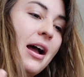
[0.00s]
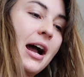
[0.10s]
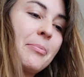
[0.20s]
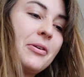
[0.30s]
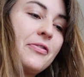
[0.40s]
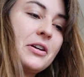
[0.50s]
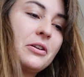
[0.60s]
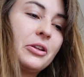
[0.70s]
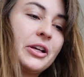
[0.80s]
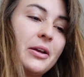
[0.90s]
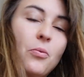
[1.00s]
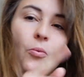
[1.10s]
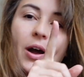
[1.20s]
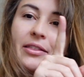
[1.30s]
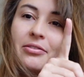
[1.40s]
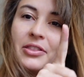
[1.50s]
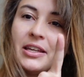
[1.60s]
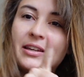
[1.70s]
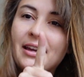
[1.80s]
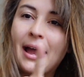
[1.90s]
I prefer to look at what
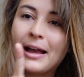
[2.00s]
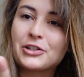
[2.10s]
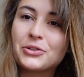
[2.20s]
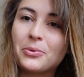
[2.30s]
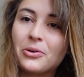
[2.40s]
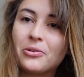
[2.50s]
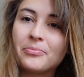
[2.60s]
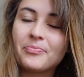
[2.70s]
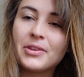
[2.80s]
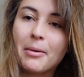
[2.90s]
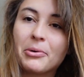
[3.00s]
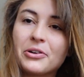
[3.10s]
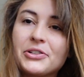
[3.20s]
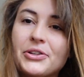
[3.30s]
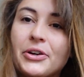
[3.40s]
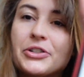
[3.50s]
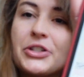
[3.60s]
the actual numbers are